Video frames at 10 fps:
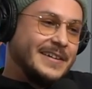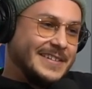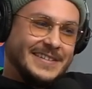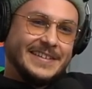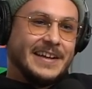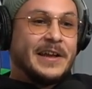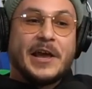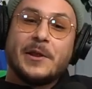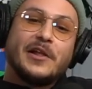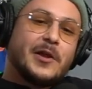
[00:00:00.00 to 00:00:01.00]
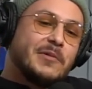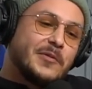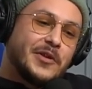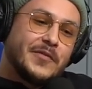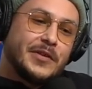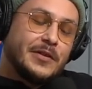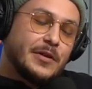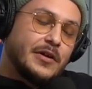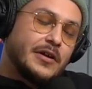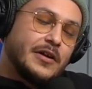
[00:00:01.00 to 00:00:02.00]
yeah. And then a lot of people don't even,
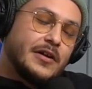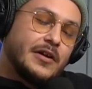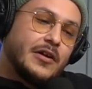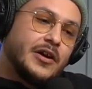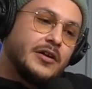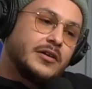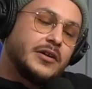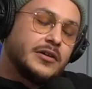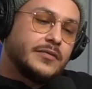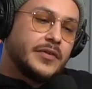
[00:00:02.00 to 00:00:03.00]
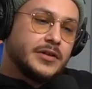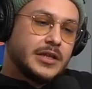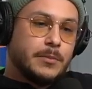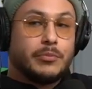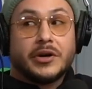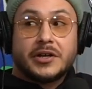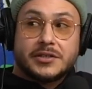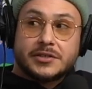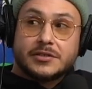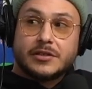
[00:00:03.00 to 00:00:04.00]
aren't on current affairs, like
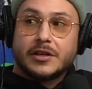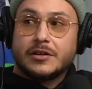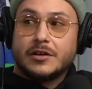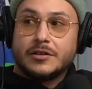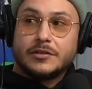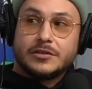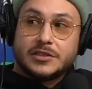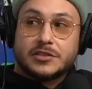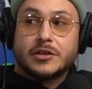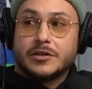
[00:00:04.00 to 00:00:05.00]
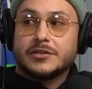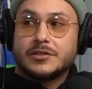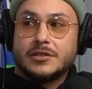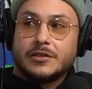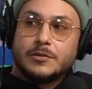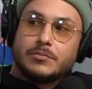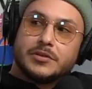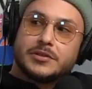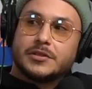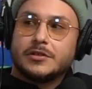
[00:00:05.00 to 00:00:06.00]
BRICS, like there's this currency, you know,
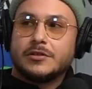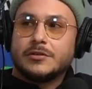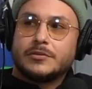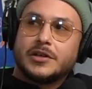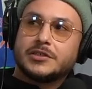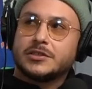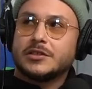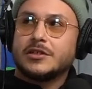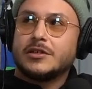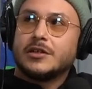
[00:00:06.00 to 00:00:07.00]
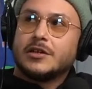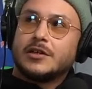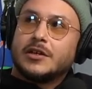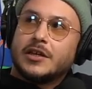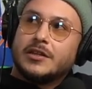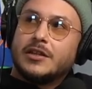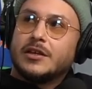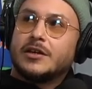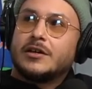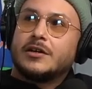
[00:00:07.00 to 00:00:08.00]
Brazil, Russia,
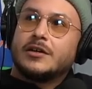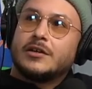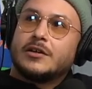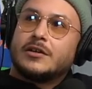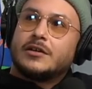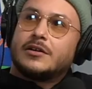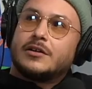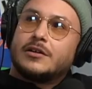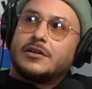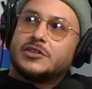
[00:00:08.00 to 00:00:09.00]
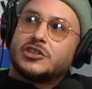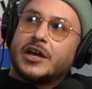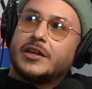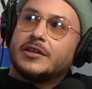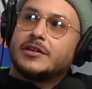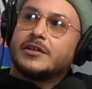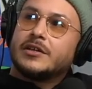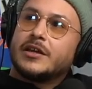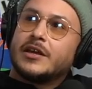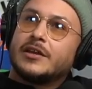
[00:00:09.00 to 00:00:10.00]
India, China,
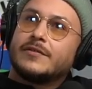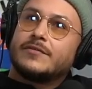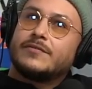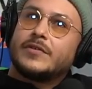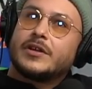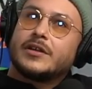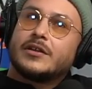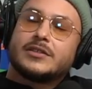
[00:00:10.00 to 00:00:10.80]
and fucking not